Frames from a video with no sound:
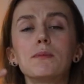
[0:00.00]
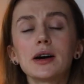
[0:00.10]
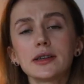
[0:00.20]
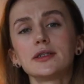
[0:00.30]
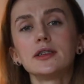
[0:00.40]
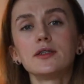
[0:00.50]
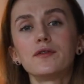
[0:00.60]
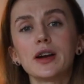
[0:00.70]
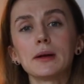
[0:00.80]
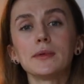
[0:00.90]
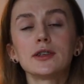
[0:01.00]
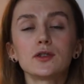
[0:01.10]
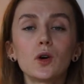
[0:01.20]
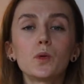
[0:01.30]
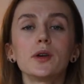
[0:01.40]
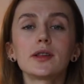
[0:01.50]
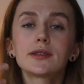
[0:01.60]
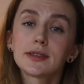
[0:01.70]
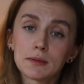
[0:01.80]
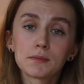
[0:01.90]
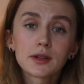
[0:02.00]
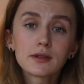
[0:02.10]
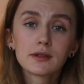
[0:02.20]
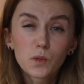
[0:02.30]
a pandas data frame is overall simple.